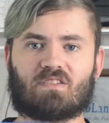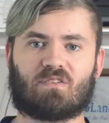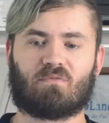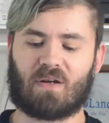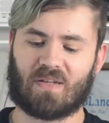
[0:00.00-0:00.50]
It's
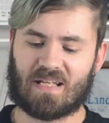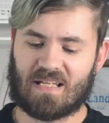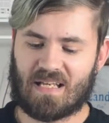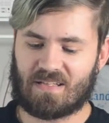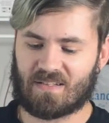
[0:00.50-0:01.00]
a really
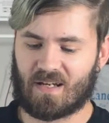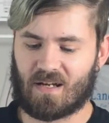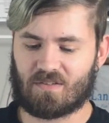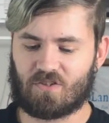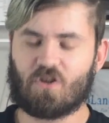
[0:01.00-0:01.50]
neat
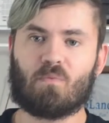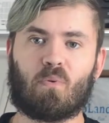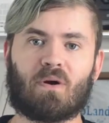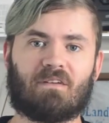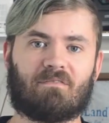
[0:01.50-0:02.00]

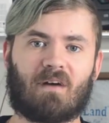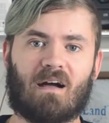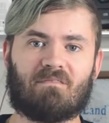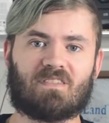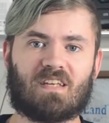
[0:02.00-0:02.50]

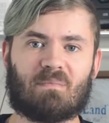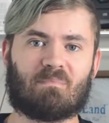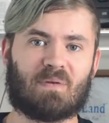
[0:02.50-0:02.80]
2.5D